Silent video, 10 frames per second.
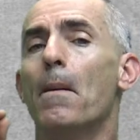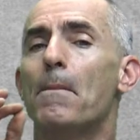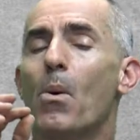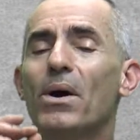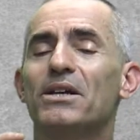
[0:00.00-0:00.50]

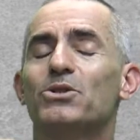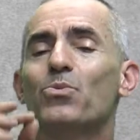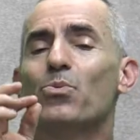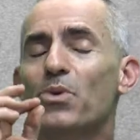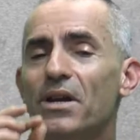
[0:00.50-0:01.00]
But what is
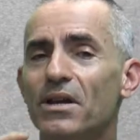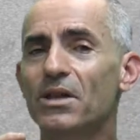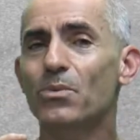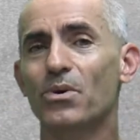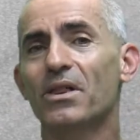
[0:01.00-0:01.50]

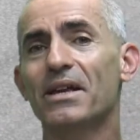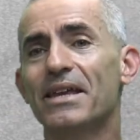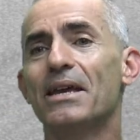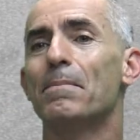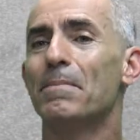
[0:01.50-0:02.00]
really, really neat,